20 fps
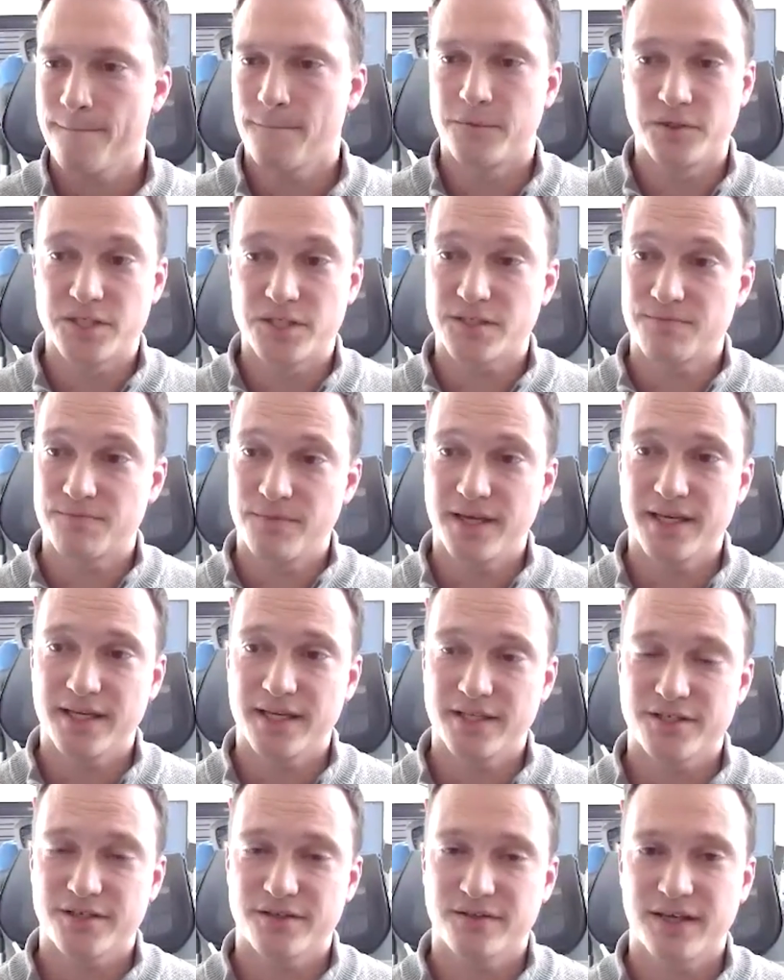but just
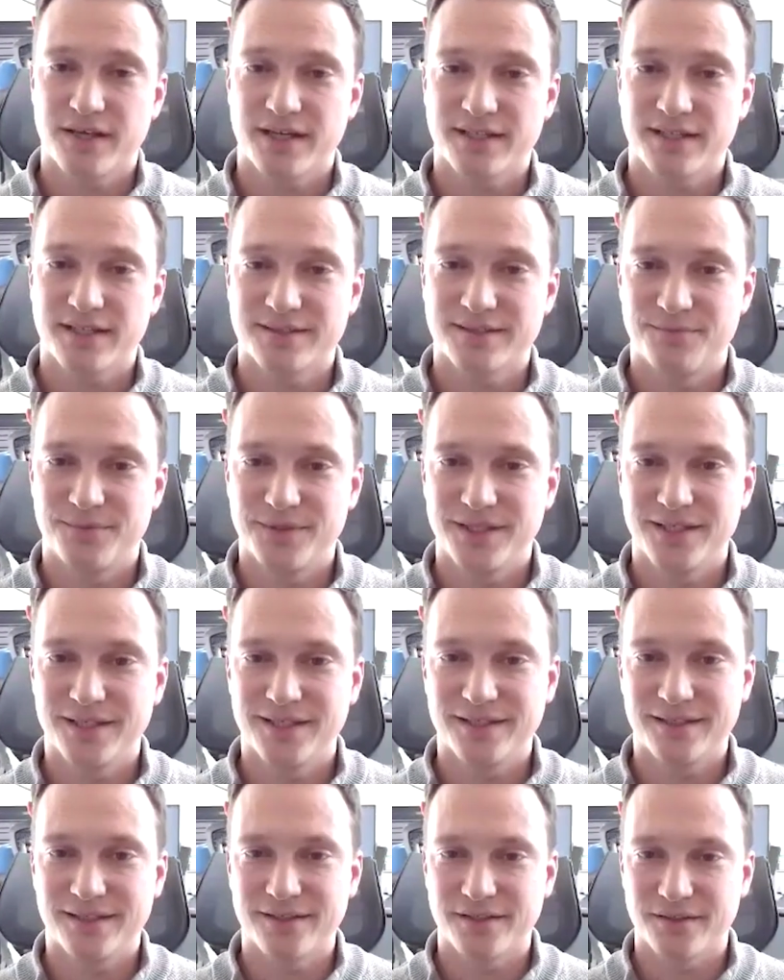making sure that's
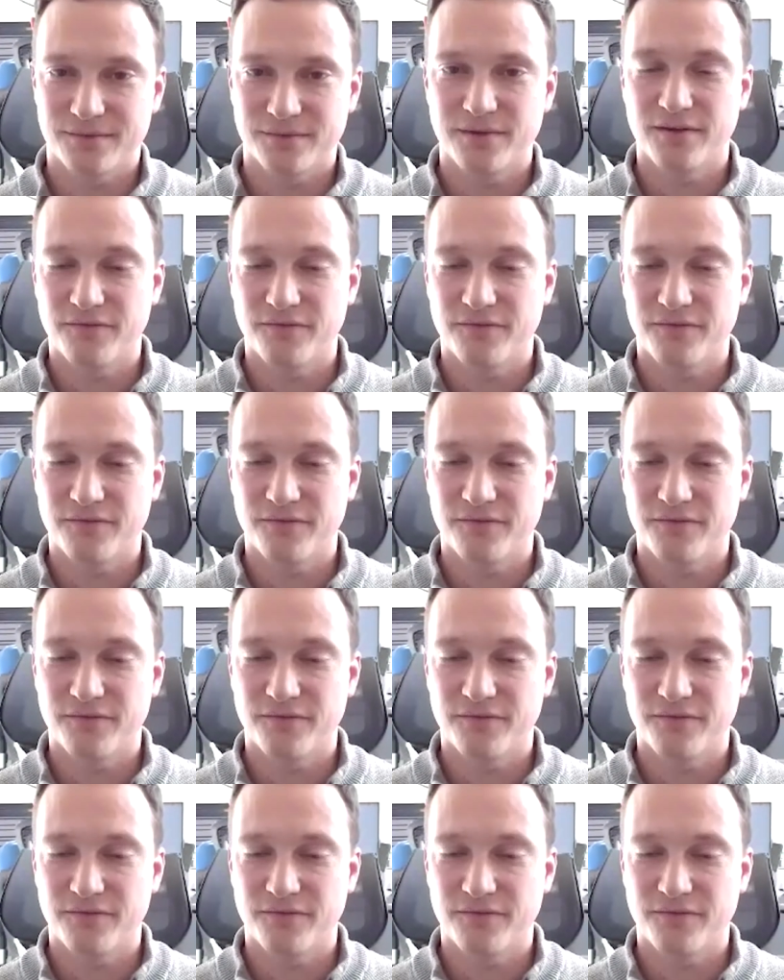being